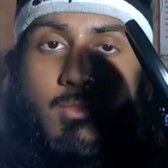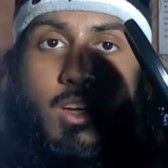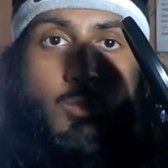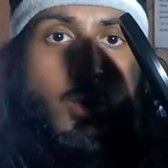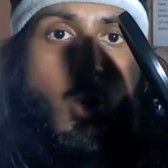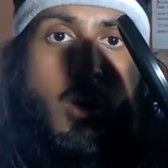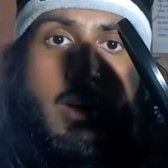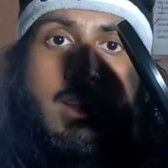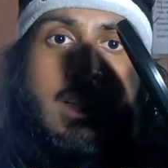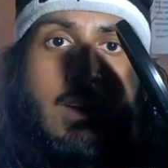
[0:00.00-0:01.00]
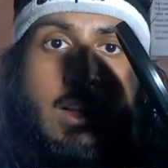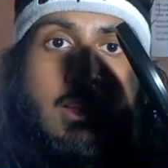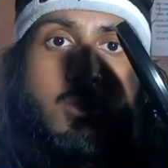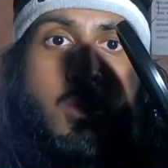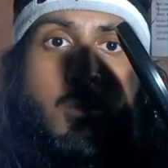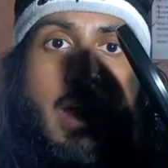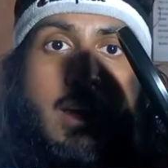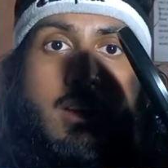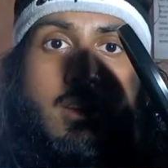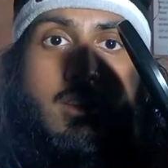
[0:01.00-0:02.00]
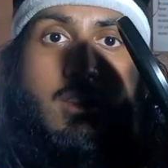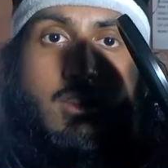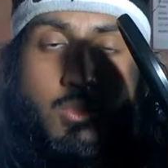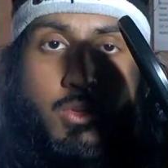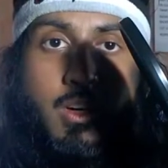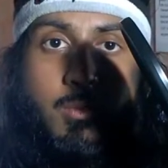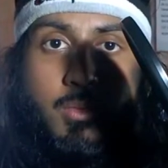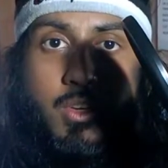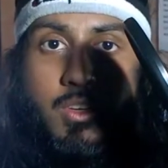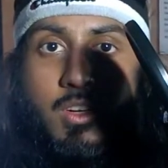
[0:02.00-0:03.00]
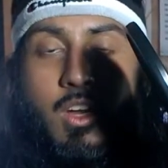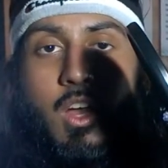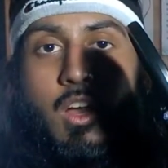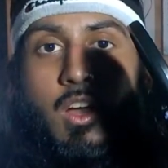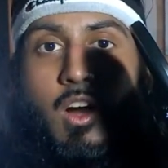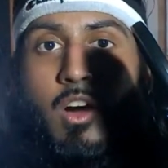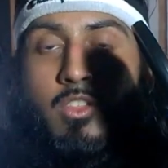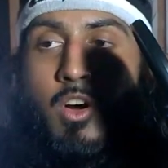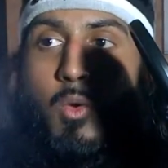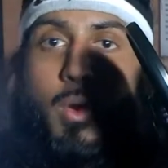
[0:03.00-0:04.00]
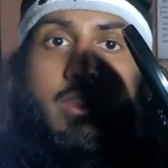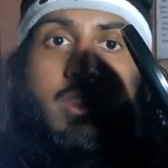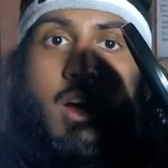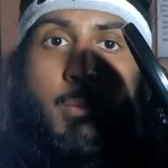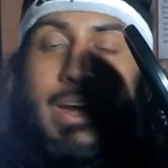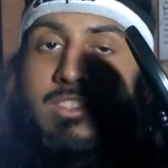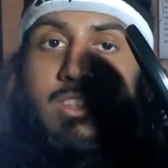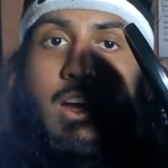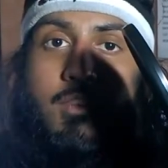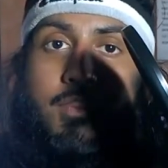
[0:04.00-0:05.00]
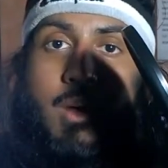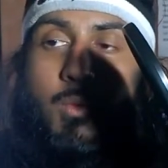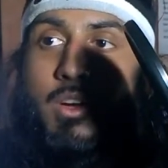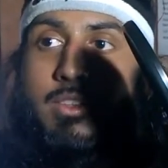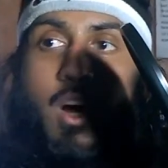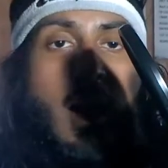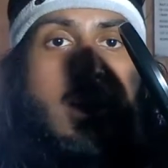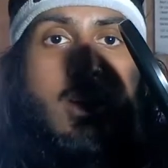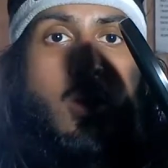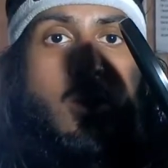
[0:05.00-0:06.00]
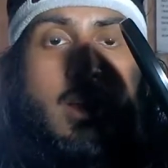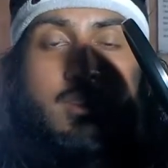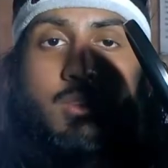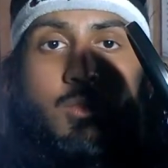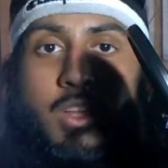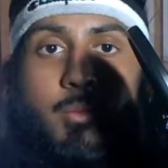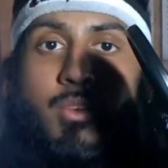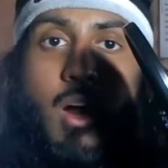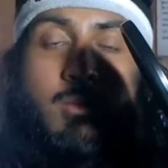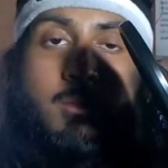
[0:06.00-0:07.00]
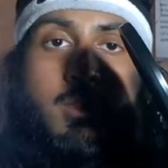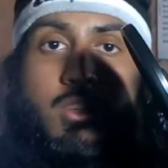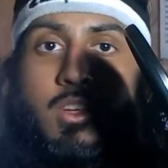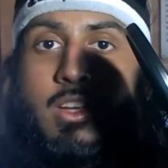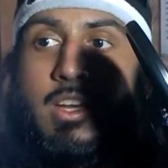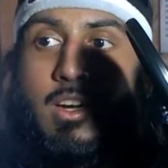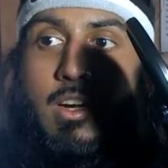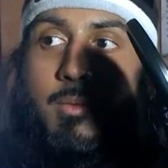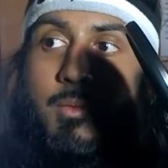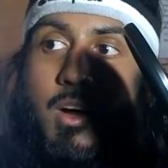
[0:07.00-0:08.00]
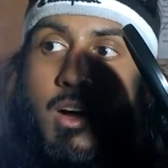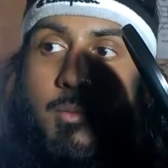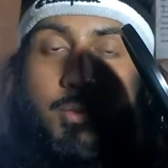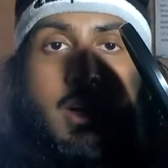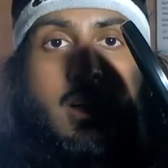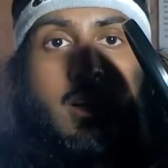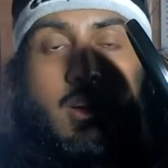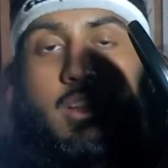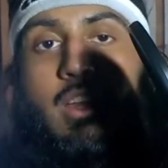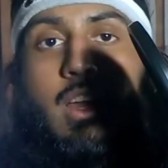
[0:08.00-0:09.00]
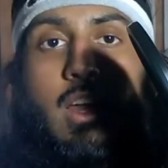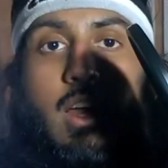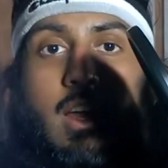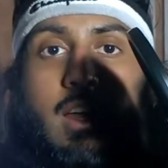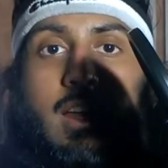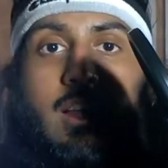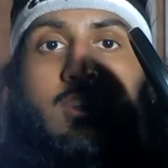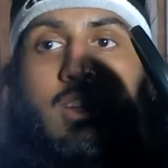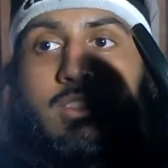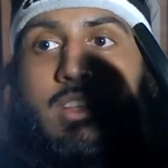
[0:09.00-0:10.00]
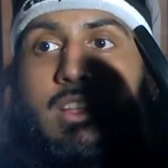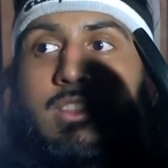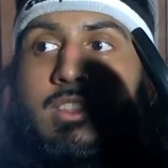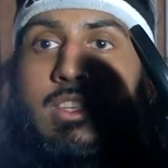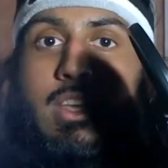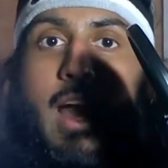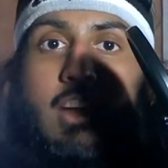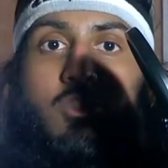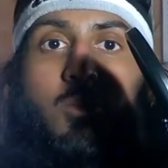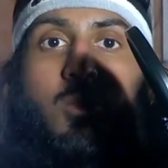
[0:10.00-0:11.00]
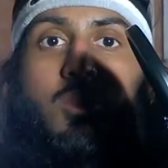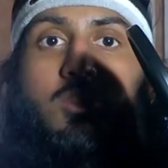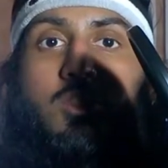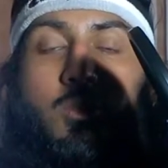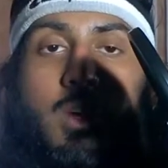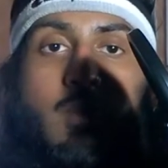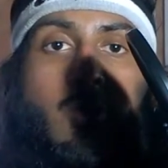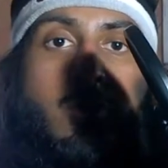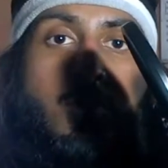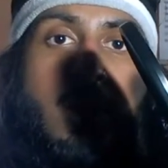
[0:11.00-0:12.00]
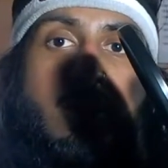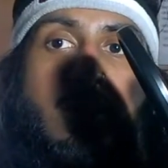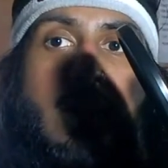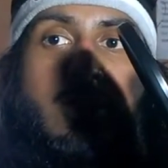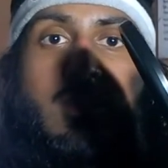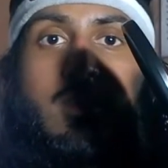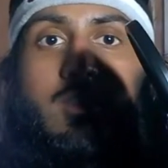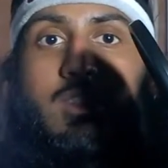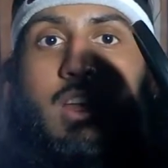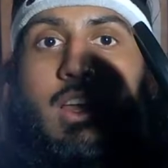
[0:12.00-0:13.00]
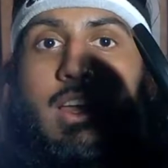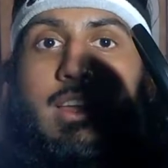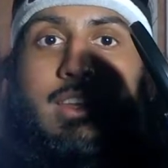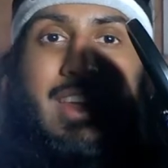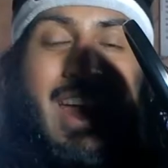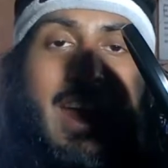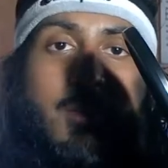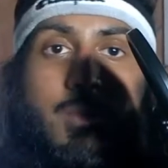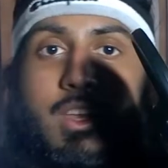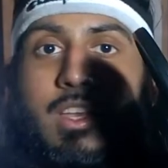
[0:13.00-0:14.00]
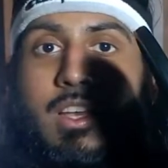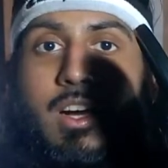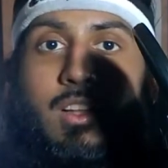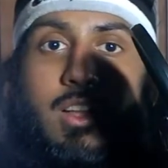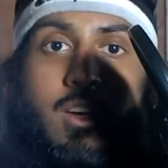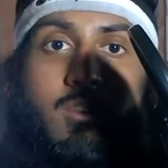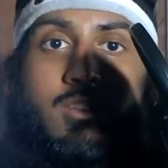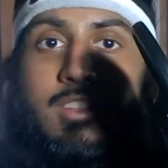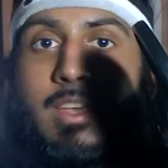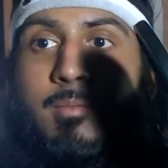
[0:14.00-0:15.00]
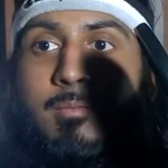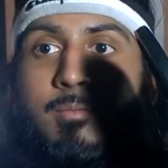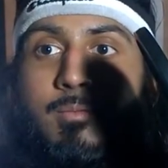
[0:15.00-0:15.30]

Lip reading: recording it directly through a mic through their computer. Although with penny stocking framework, the audio isn't really a problem. You could hear it pretty clearly. It's just that the actual screen for the presentations can be a little dim